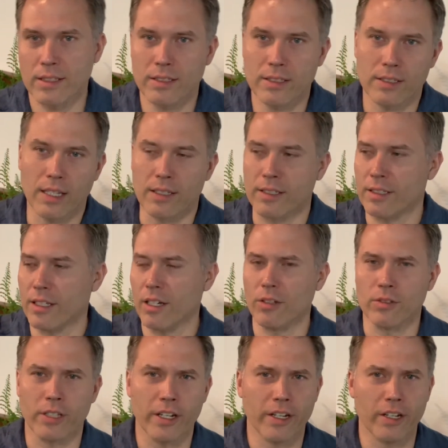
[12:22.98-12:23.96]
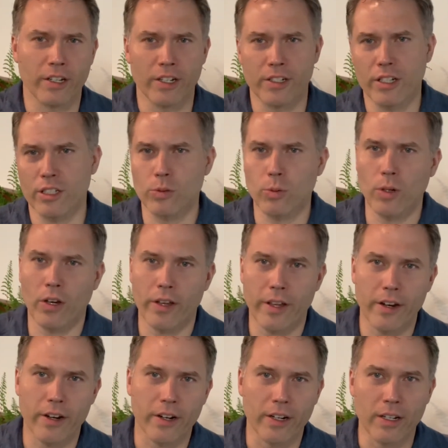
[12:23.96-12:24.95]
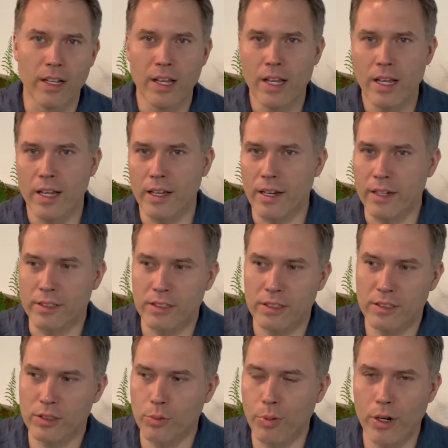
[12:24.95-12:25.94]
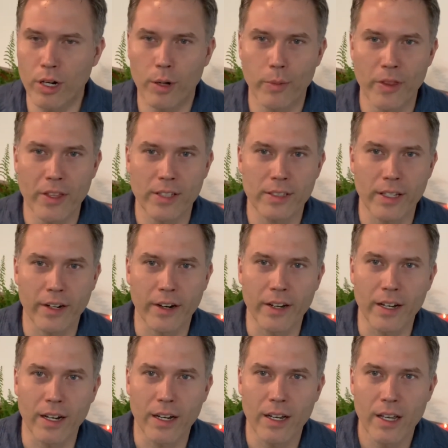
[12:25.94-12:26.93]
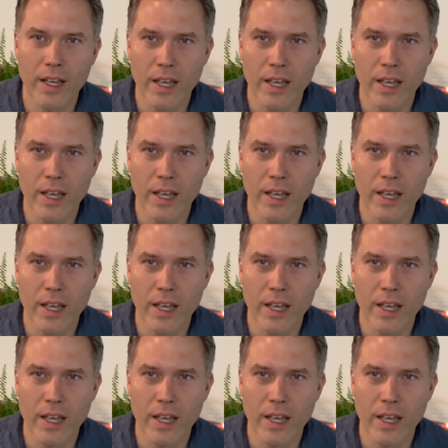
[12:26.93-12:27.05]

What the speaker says: excels here and does well here and superb in this area.